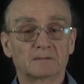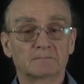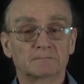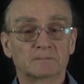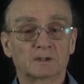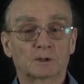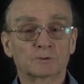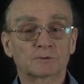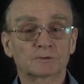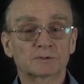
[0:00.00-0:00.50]

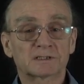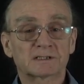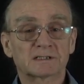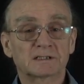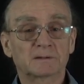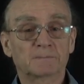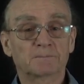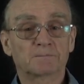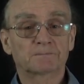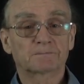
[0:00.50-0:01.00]
Now you
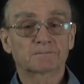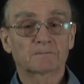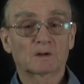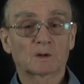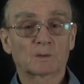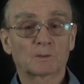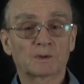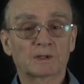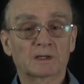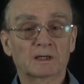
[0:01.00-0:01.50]
see
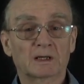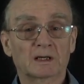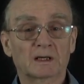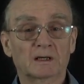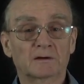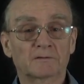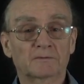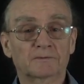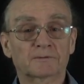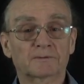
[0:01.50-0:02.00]
we
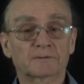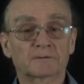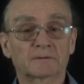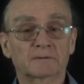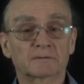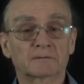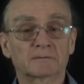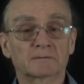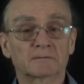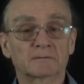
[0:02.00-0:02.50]
have
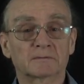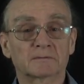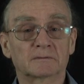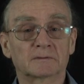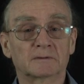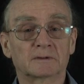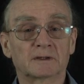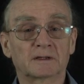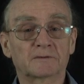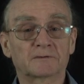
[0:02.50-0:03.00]

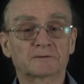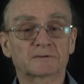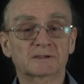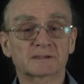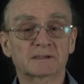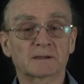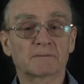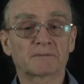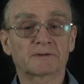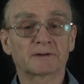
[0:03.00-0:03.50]
left
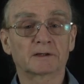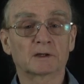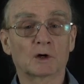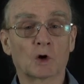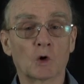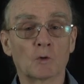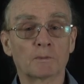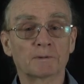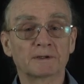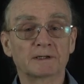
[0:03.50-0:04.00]
something
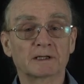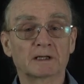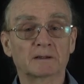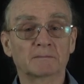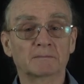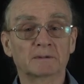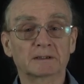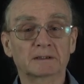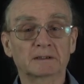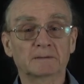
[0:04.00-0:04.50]
open,
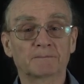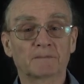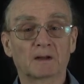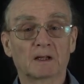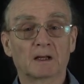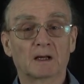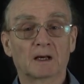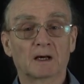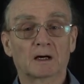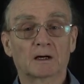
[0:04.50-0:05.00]
namely
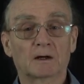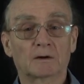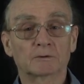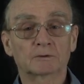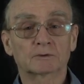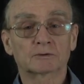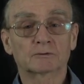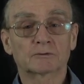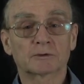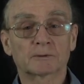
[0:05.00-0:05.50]
how
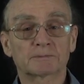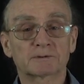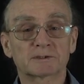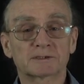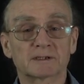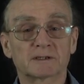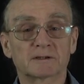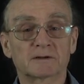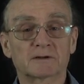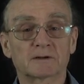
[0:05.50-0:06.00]
to
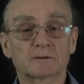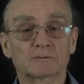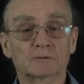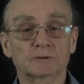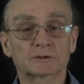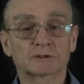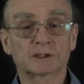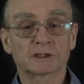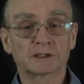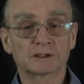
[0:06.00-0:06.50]
represent the
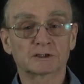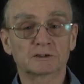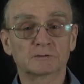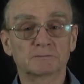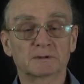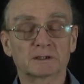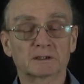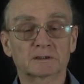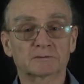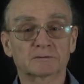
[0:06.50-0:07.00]

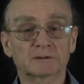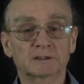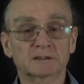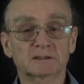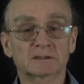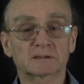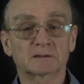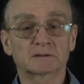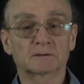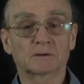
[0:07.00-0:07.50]
rotation
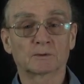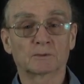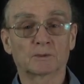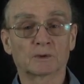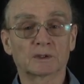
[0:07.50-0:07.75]
matrix on